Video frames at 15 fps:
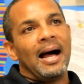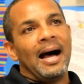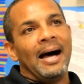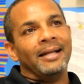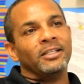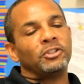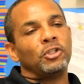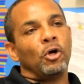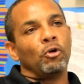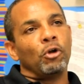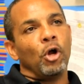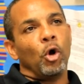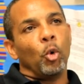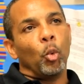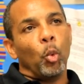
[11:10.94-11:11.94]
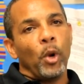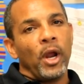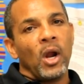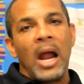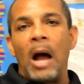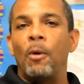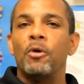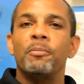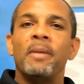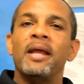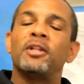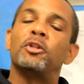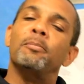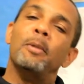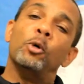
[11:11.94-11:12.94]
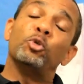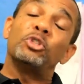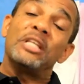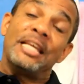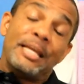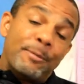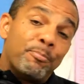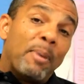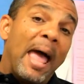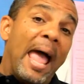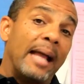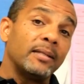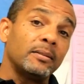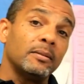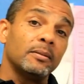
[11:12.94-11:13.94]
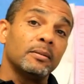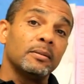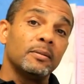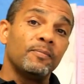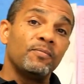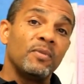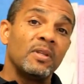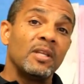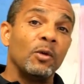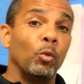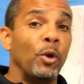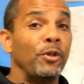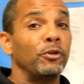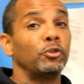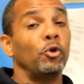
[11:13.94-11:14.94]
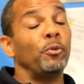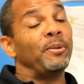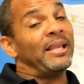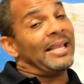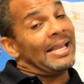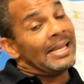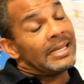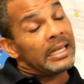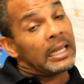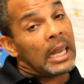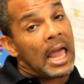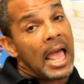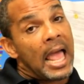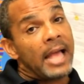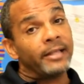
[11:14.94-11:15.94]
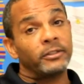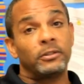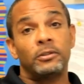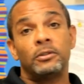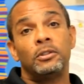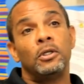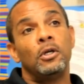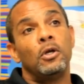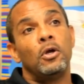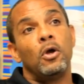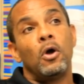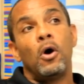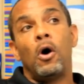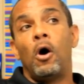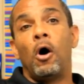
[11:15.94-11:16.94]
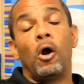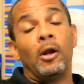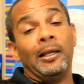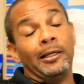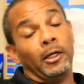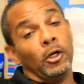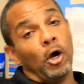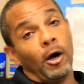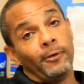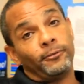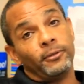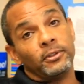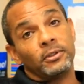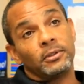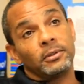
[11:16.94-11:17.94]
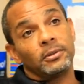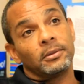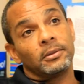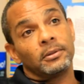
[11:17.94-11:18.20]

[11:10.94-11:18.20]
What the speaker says: I just don't know where I would make the most impact. Whether it's going to be in the class or in an office.